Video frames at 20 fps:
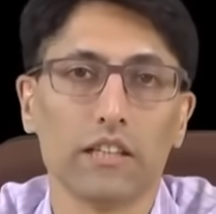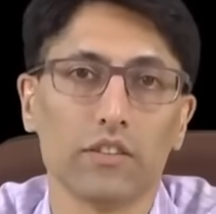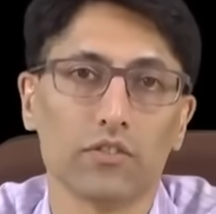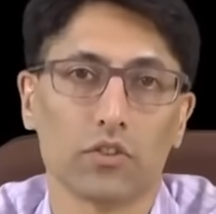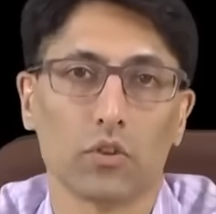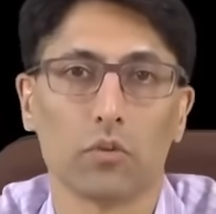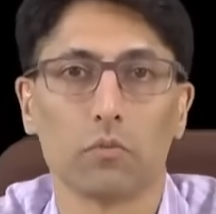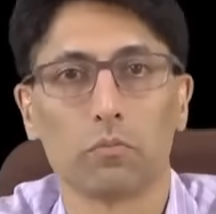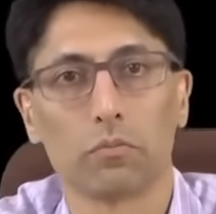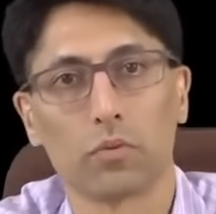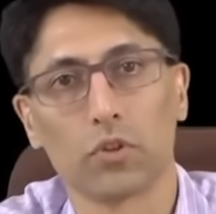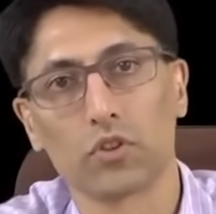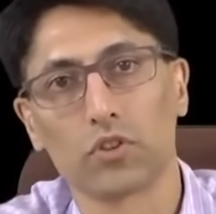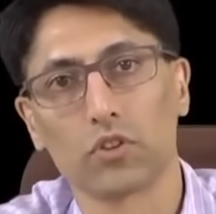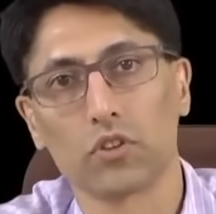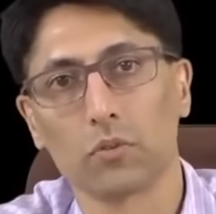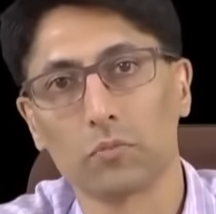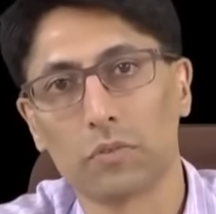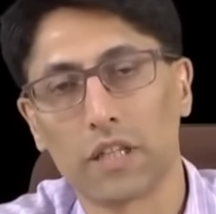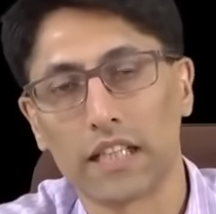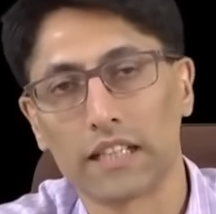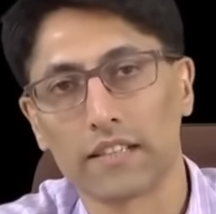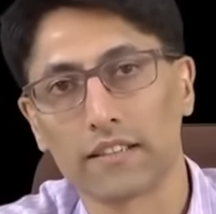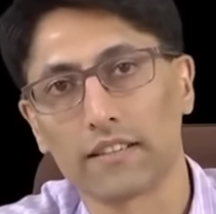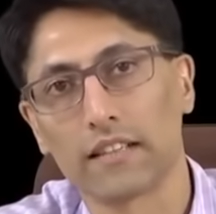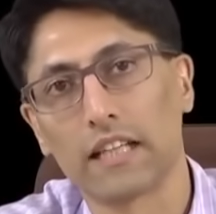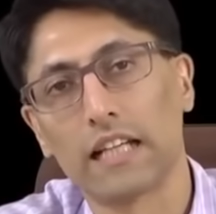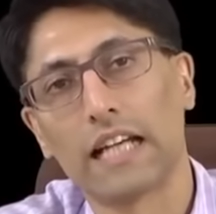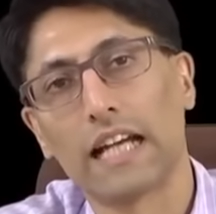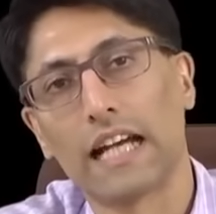So personal
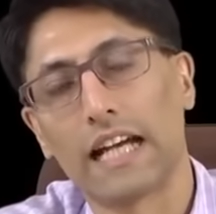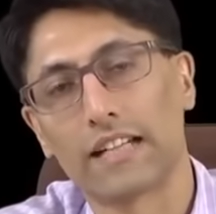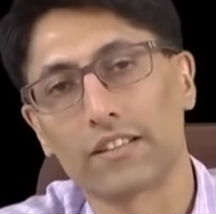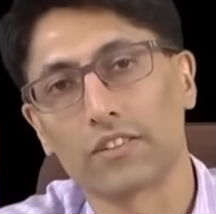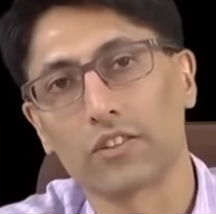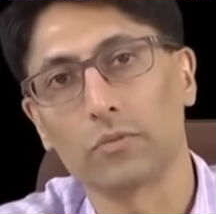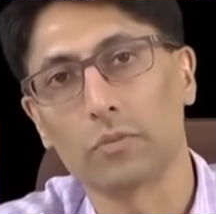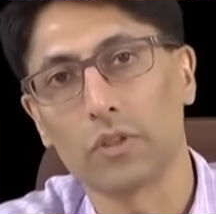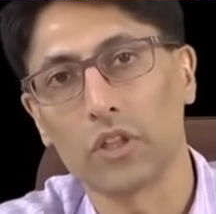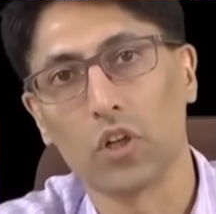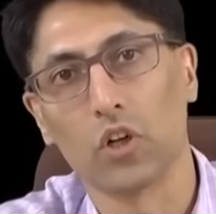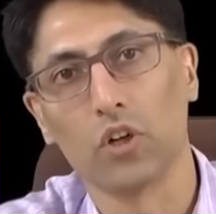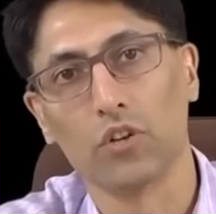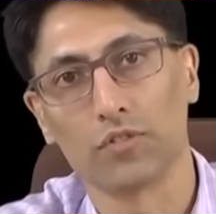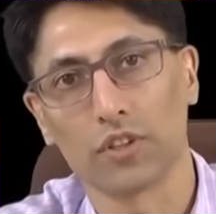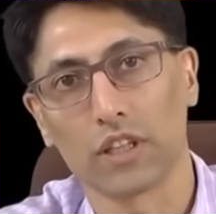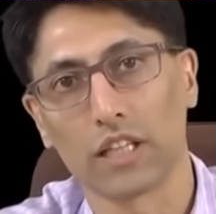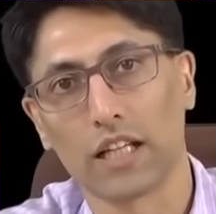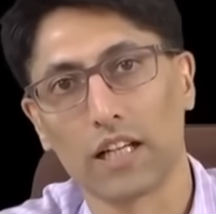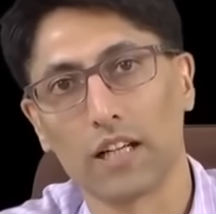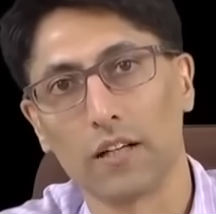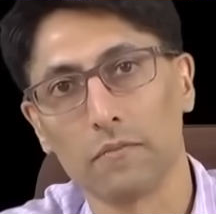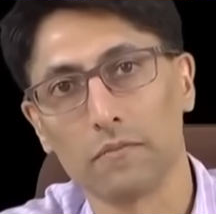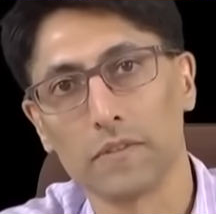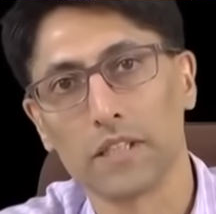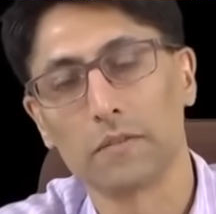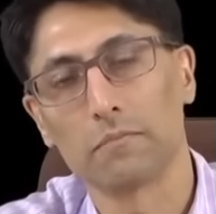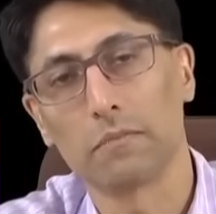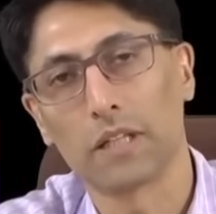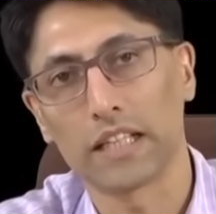bias has to be
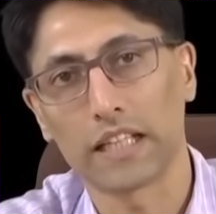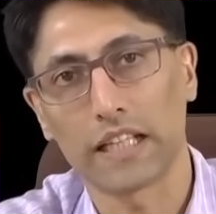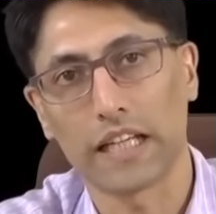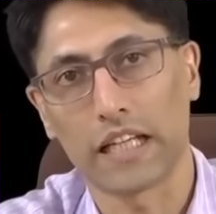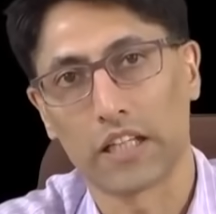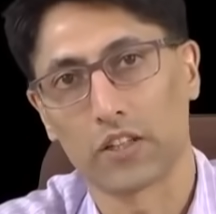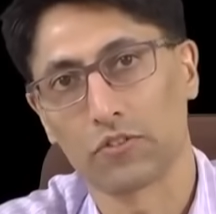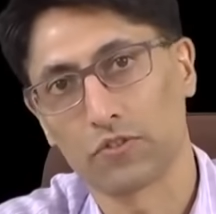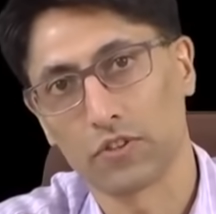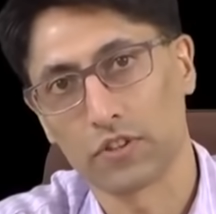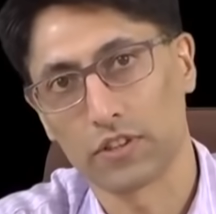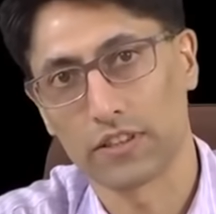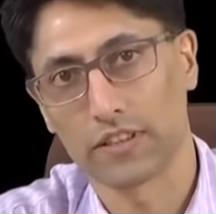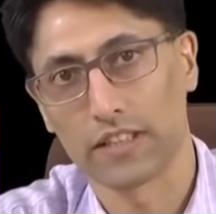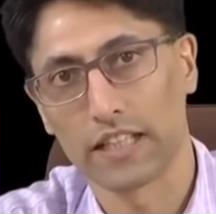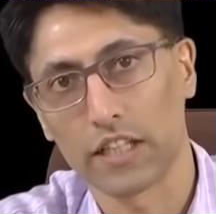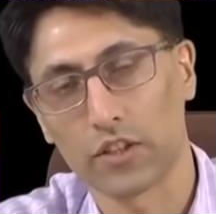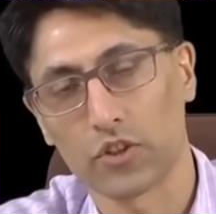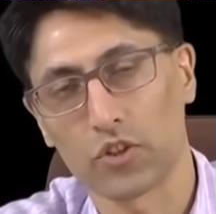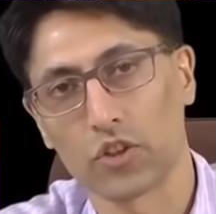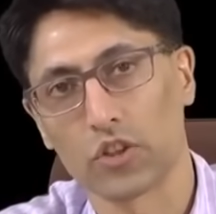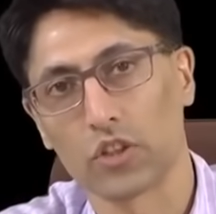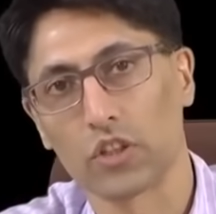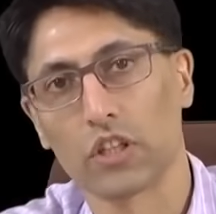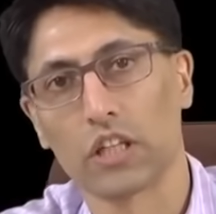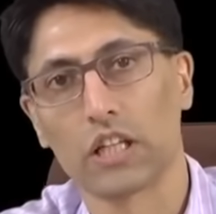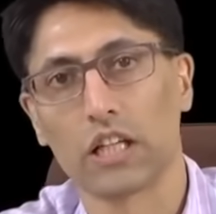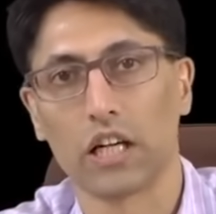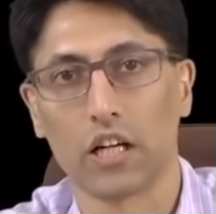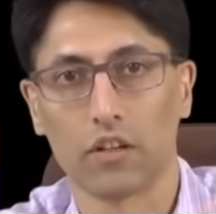overcome by the careful
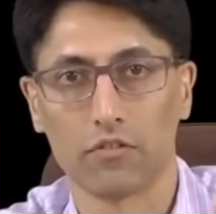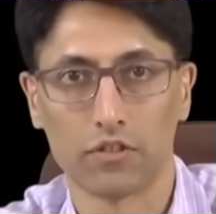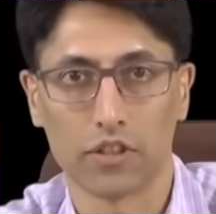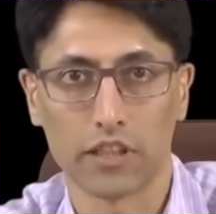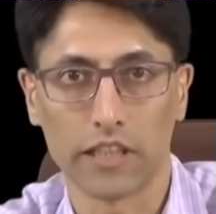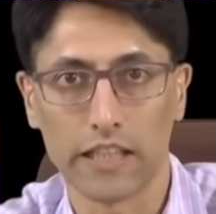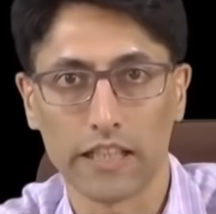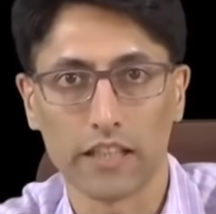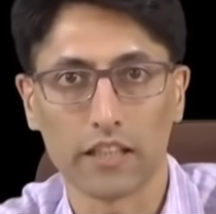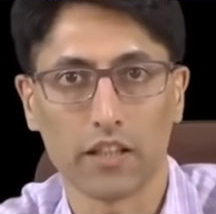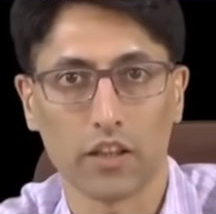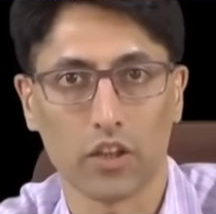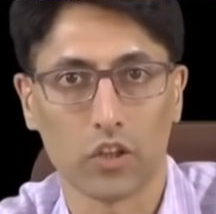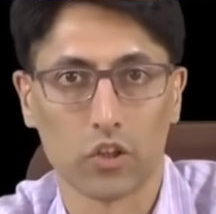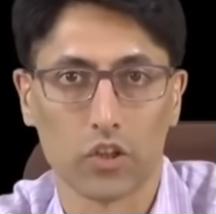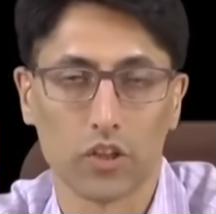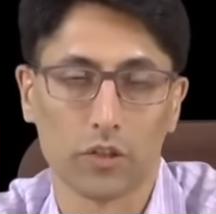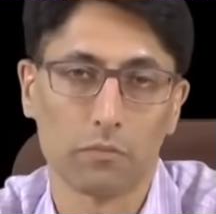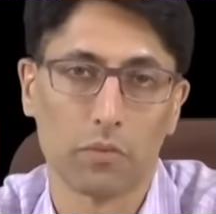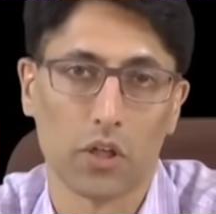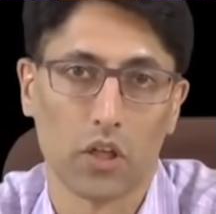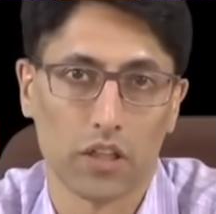selection of the third